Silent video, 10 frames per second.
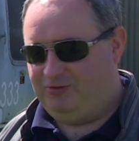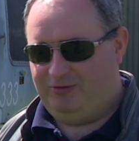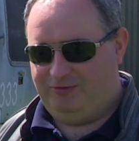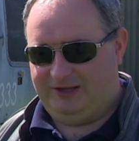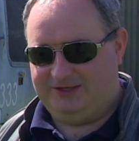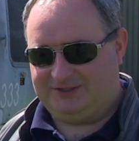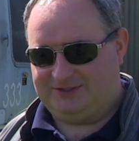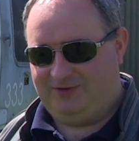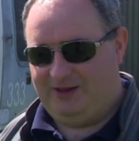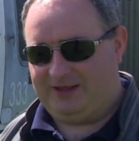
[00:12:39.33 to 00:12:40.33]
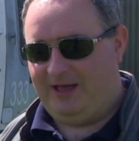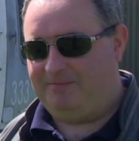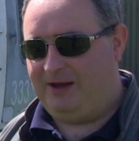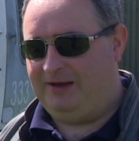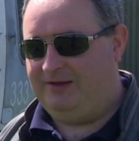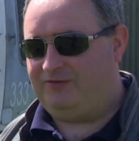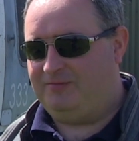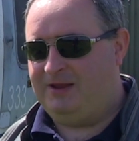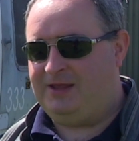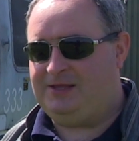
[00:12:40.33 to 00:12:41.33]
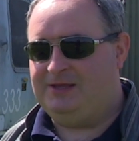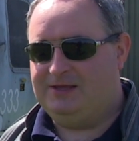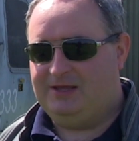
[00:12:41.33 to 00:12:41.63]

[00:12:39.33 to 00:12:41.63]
role is as a wildcat pilot for me